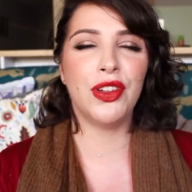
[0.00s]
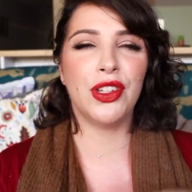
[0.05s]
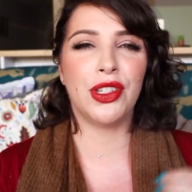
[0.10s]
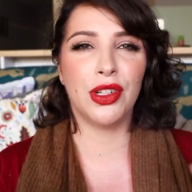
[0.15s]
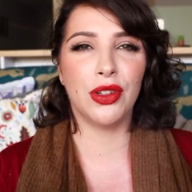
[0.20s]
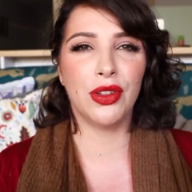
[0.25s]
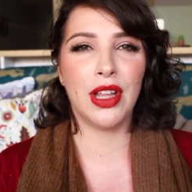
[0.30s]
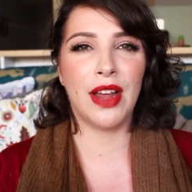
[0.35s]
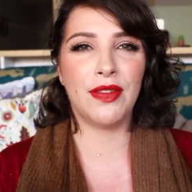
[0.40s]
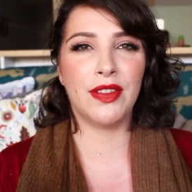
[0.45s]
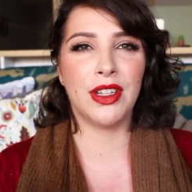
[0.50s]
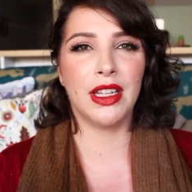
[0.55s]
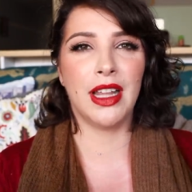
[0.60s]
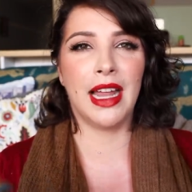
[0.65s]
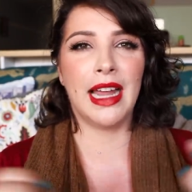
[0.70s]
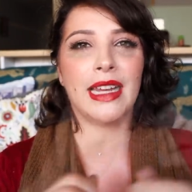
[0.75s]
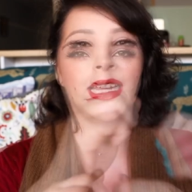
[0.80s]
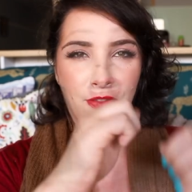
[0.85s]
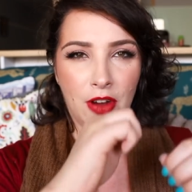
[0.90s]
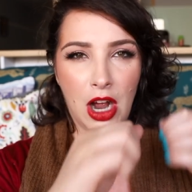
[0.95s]
You still have to
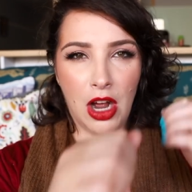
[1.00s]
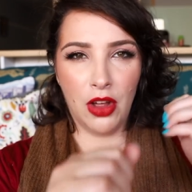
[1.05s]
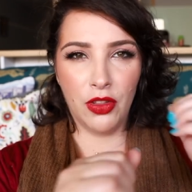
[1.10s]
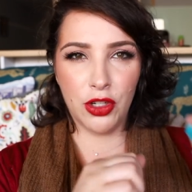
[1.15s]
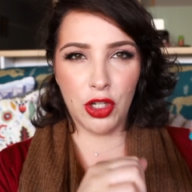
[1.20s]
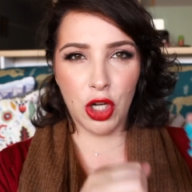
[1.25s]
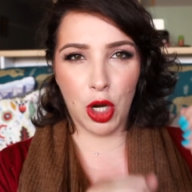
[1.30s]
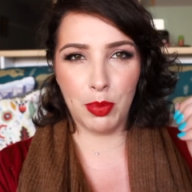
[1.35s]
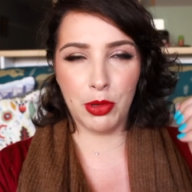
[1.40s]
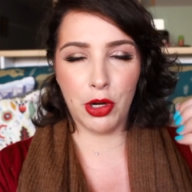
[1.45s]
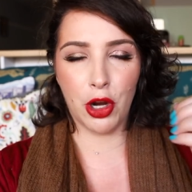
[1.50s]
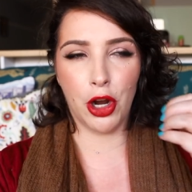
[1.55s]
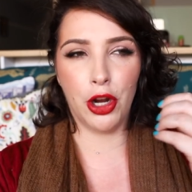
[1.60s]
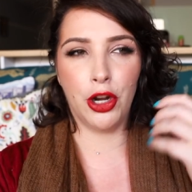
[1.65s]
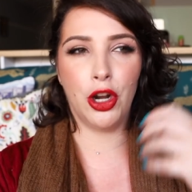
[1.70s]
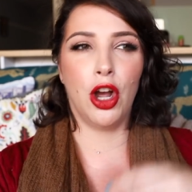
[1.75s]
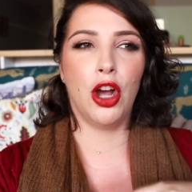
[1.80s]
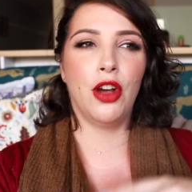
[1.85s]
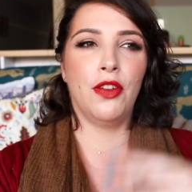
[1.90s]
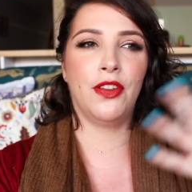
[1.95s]
like file the top
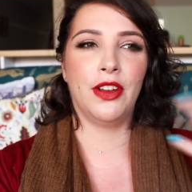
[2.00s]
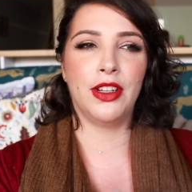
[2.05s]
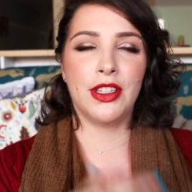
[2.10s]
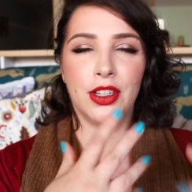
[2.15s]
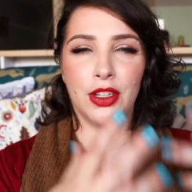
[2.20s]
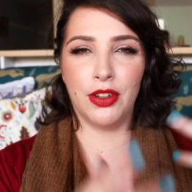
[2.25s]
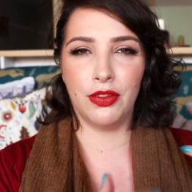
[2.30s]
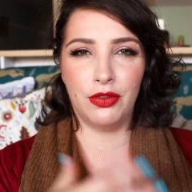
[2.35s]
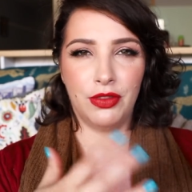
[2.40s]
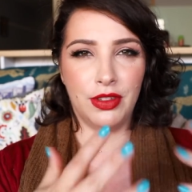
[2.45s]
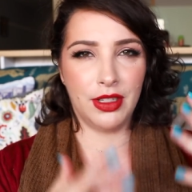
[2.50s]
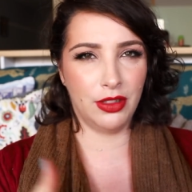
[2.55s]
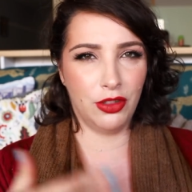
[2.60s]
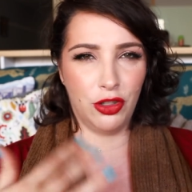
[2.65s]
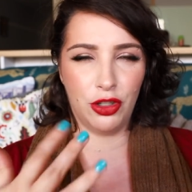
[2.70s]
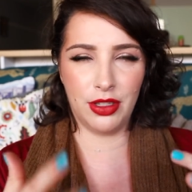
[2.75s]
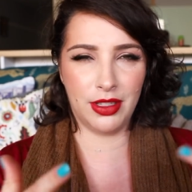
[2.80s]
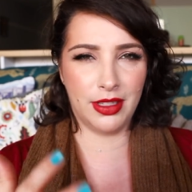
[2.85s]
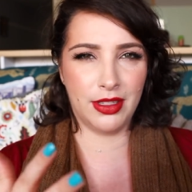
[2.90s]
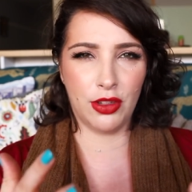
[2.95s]
coat off and sort of
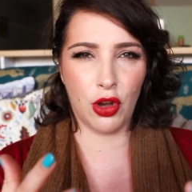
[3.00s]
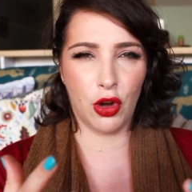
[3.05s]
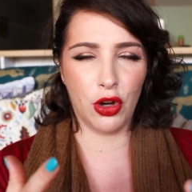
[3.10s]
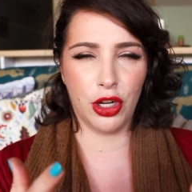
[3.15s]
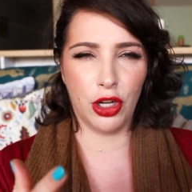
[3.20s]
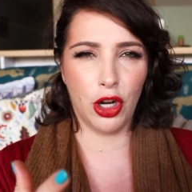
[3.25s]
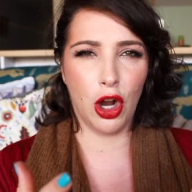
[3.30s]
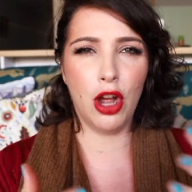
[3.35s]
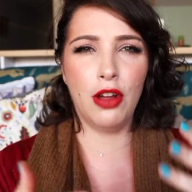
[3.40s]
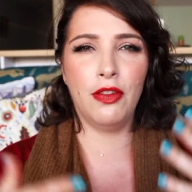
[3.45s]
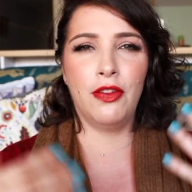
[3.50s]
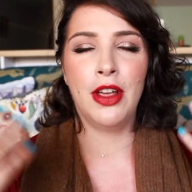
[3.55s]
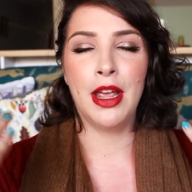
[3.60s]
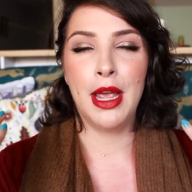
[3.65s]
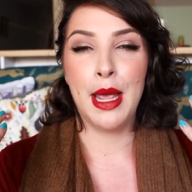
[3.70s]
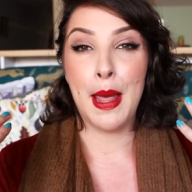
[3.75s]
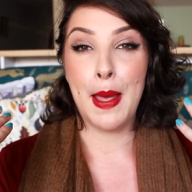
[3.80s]
soak it off,